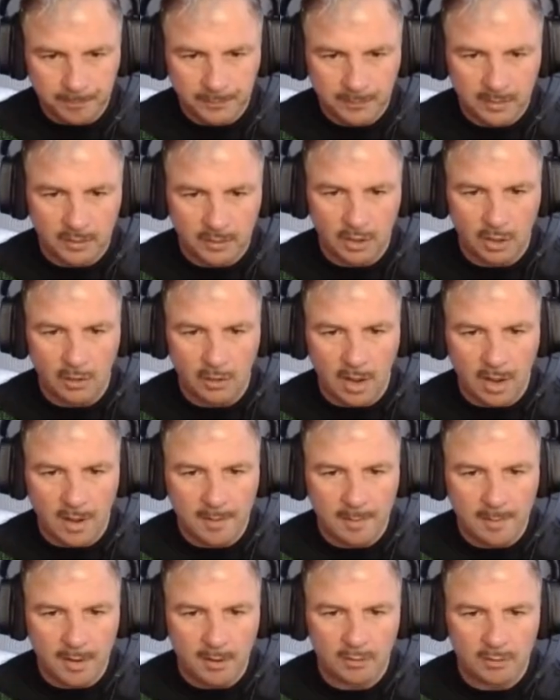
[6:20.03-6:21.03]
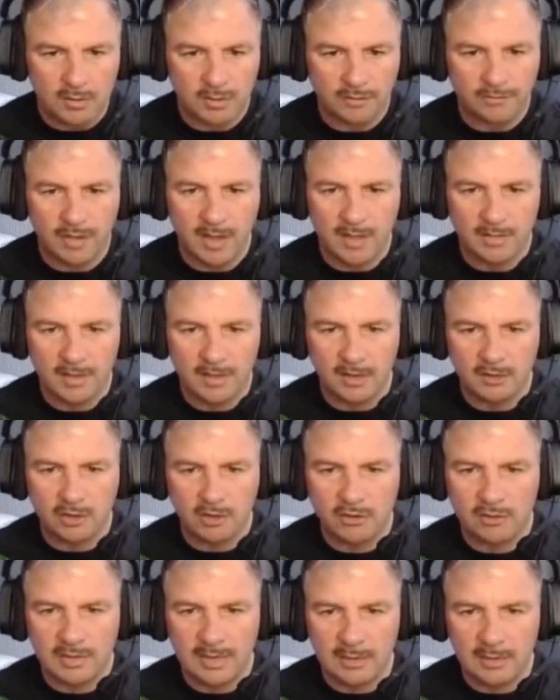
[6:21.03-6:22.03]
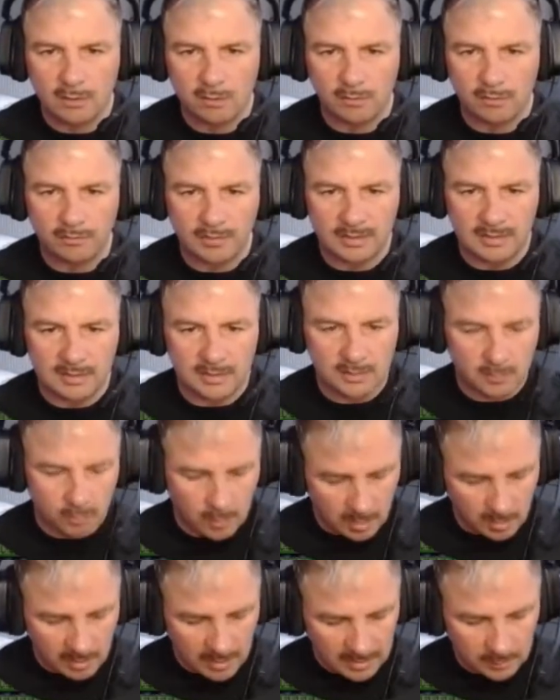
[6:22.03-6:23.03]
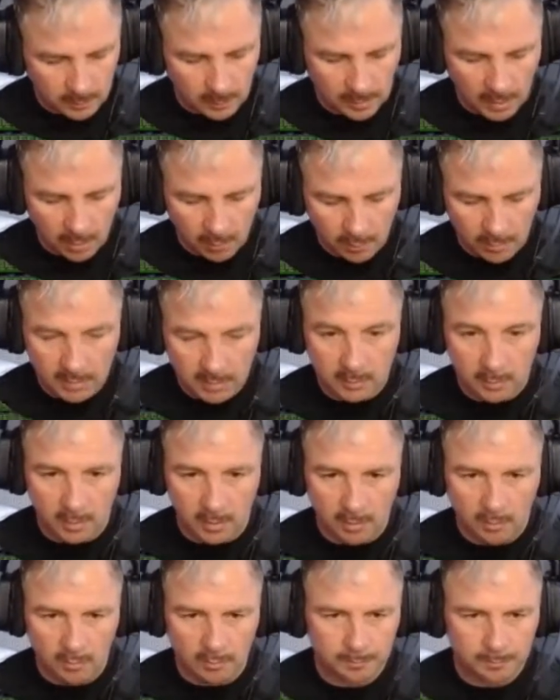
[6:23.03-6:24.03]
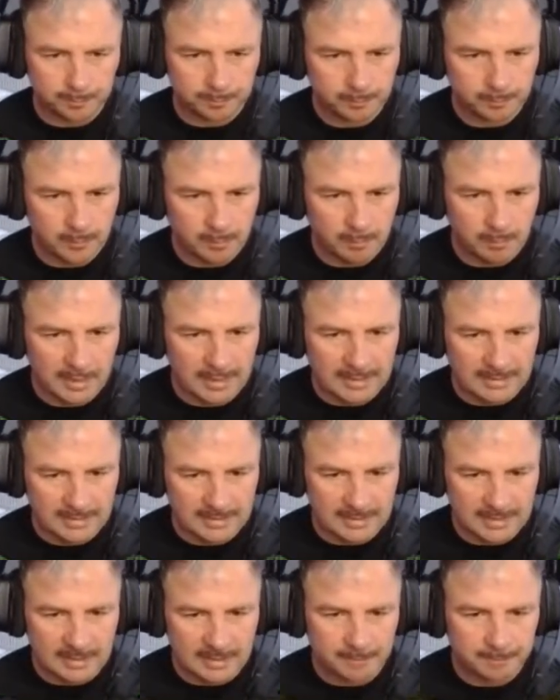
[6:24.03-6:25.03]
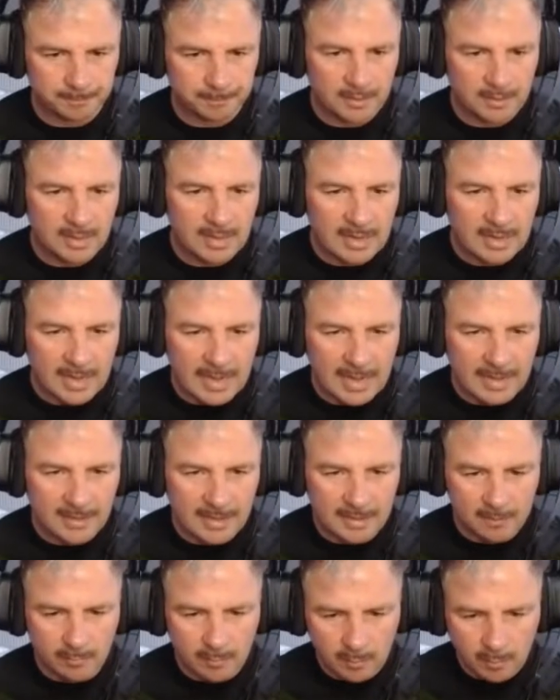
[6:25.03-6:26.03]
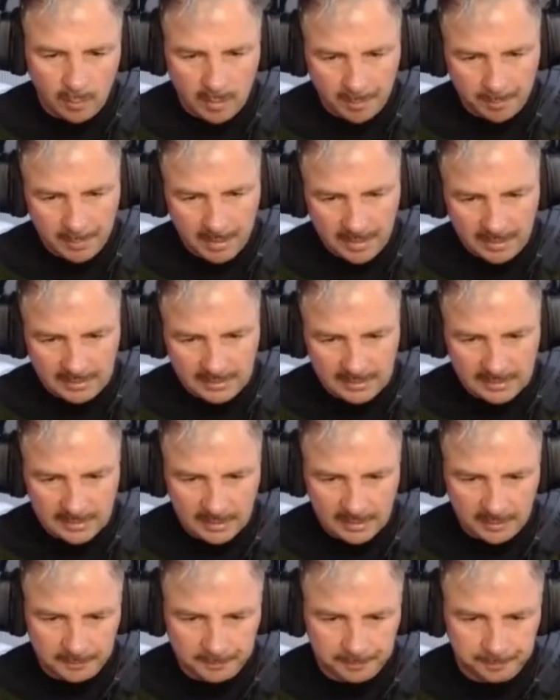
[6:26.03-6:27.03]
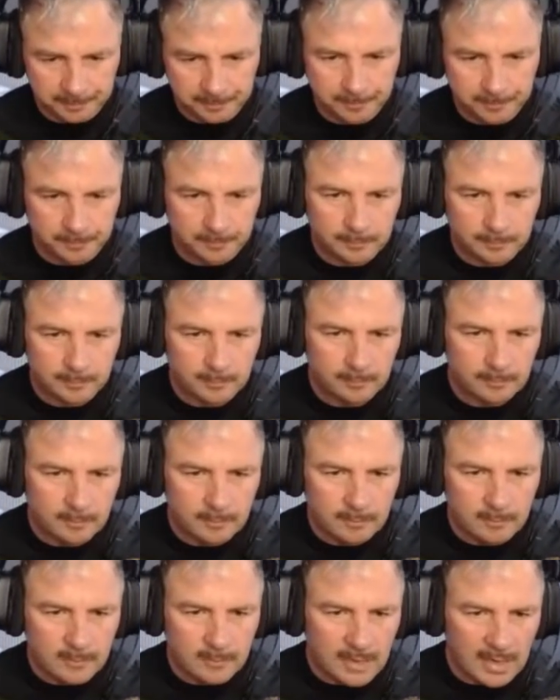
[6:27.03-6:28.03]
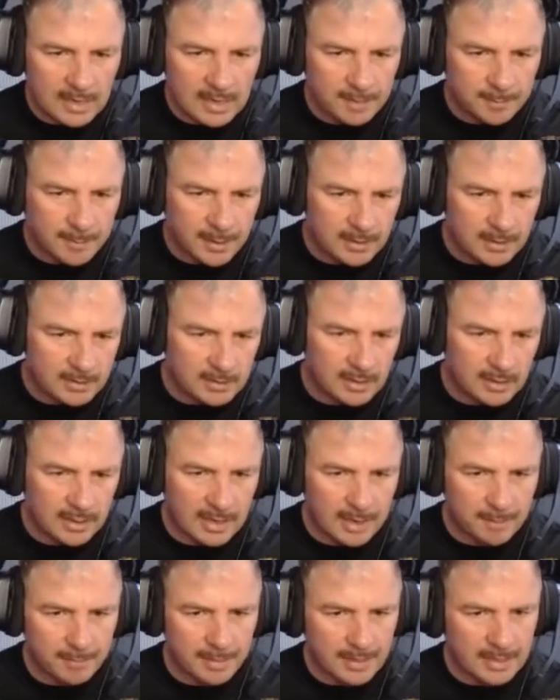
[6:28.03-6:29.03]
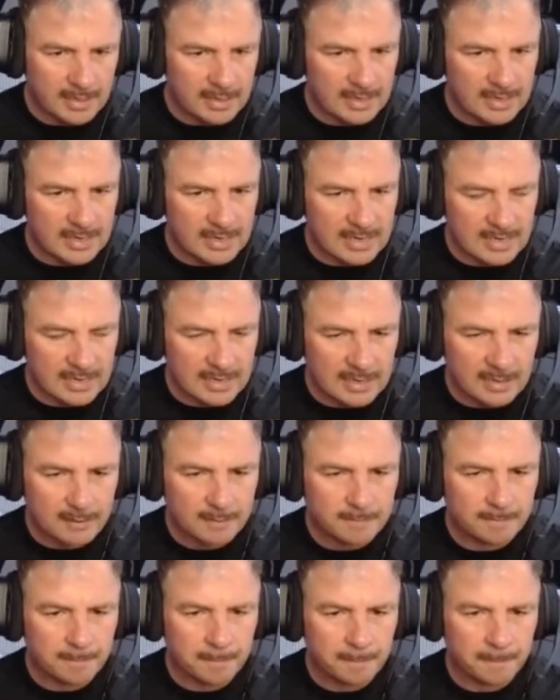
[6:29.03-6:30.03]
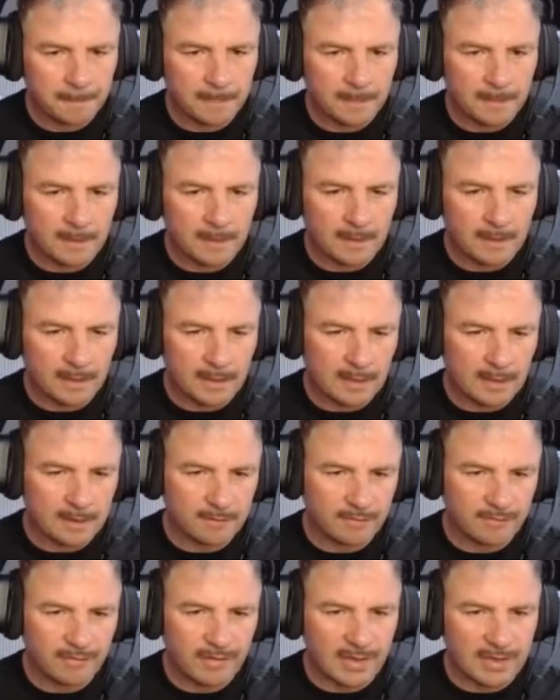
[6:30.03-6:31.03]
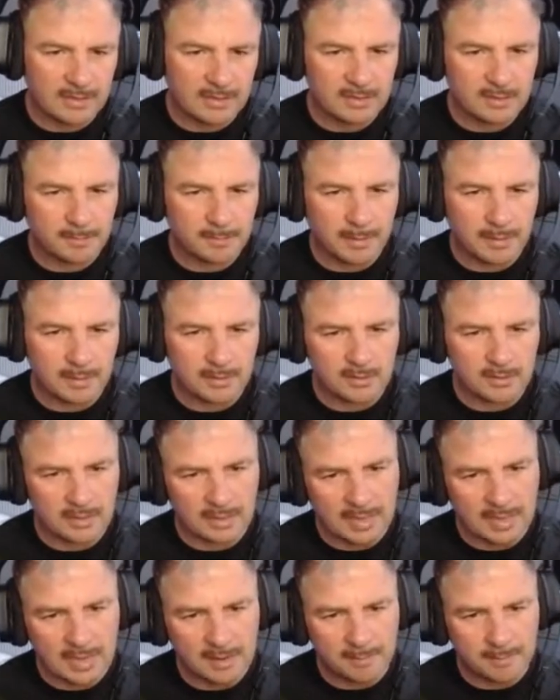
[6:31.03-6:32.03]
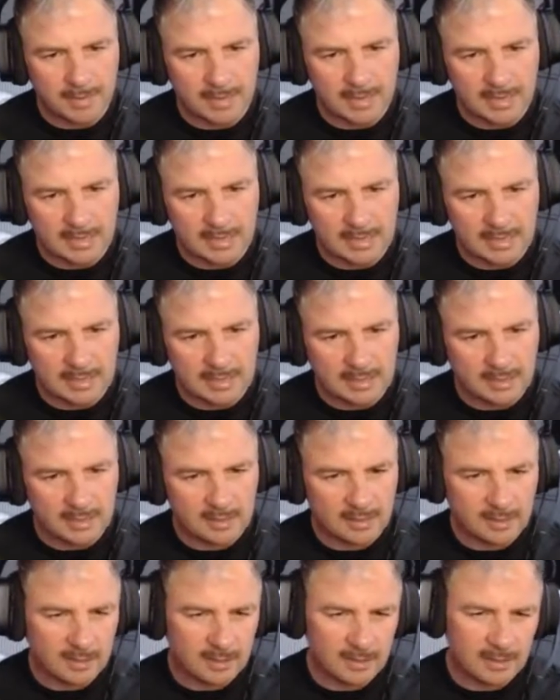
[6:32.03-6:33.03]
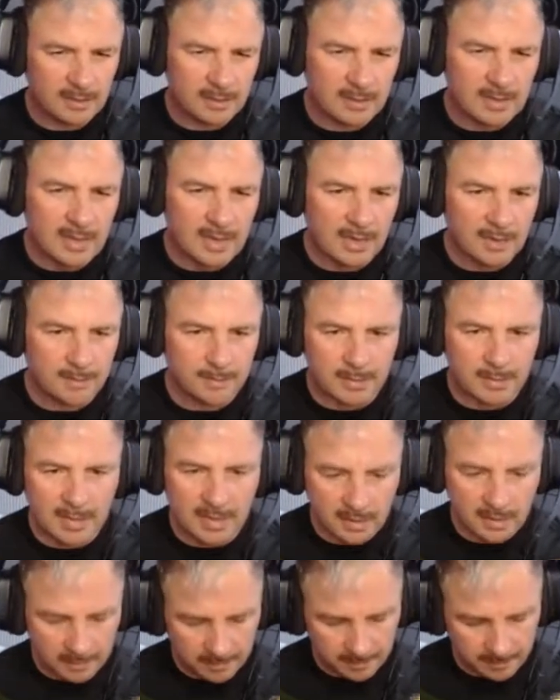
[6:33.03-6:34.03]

you know, I might also find that I don't need all of this as well as we go on as well. But let's see. And then we want a balancer. And the balancer can be here. In fact, the balancer can be, yeah, it can be there.